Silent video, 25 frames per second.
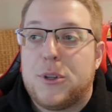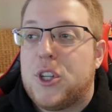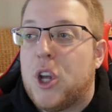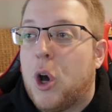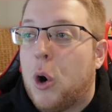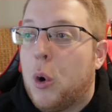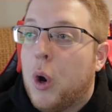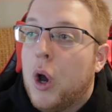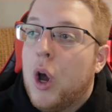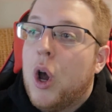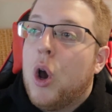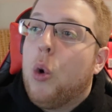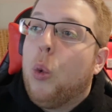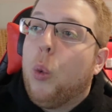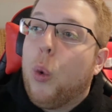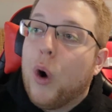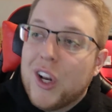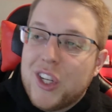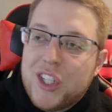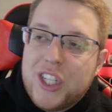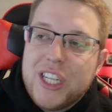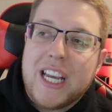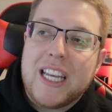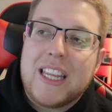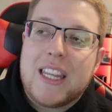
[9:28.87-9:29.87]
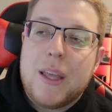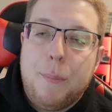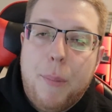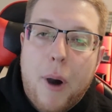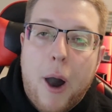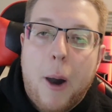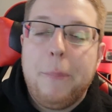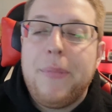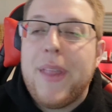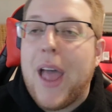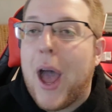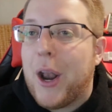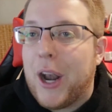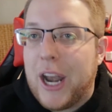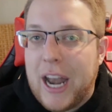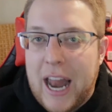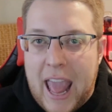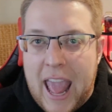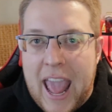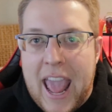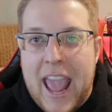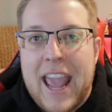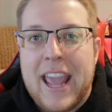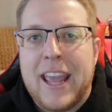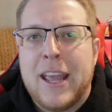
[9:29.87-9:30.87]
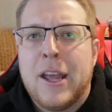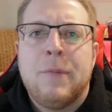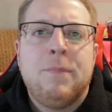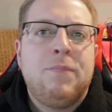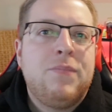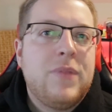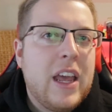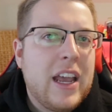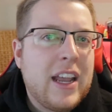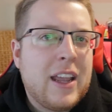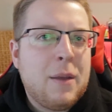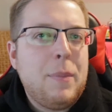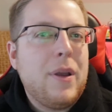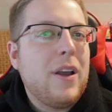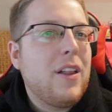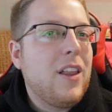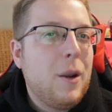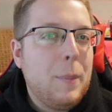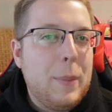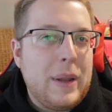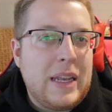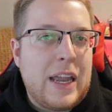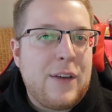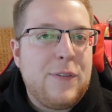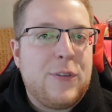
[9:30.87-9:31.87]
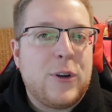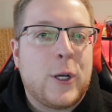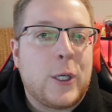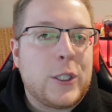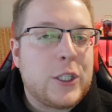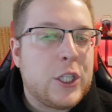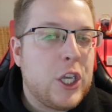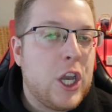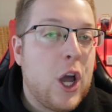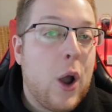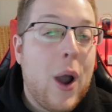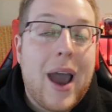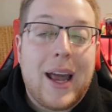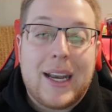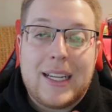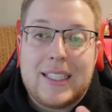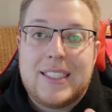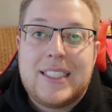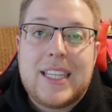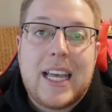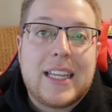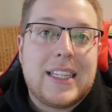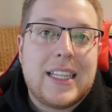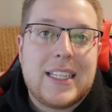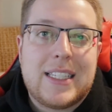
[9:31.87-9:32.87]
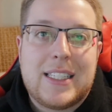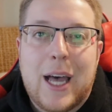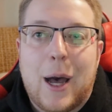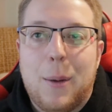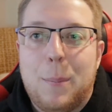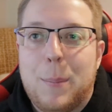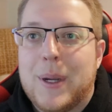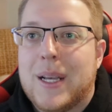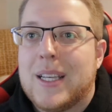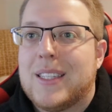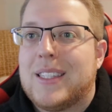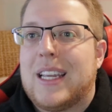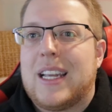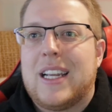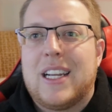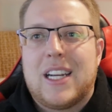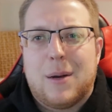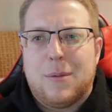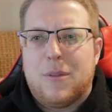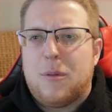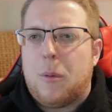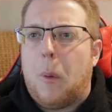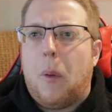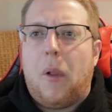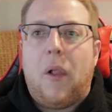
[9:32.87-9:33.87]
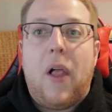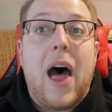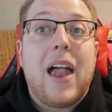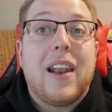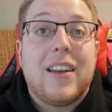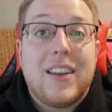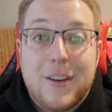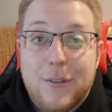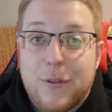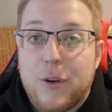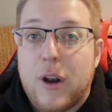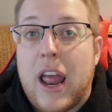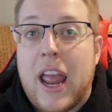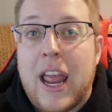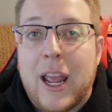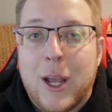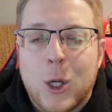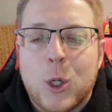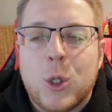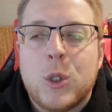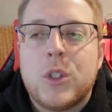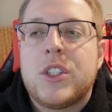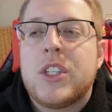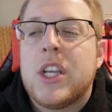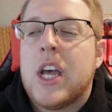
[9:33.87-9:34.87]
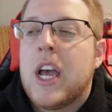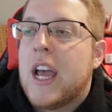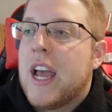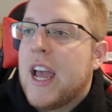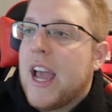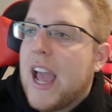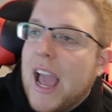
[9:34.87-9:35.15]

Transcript: So once you get the bomb down at A, it can be a little bit difficult to know how to set this up because they can come from a lot of different angles.